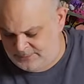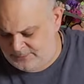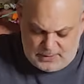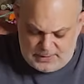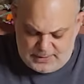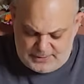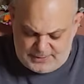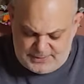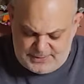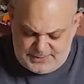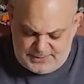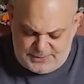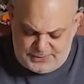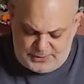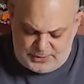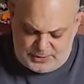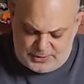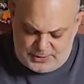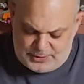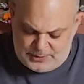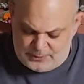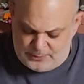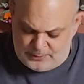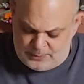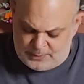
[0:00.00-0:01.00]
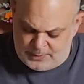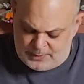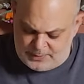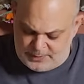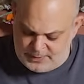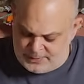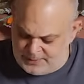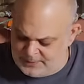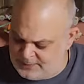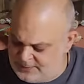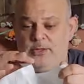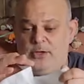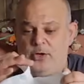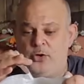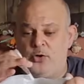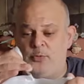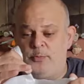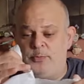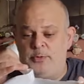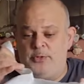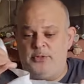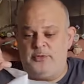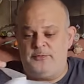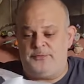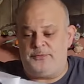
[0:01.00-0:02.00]
Let's start with
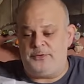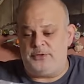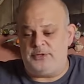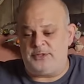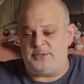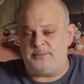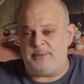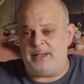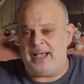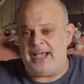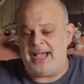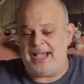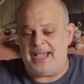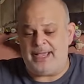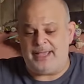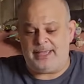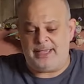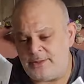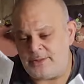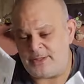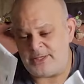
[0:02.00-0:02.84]
open the first bag.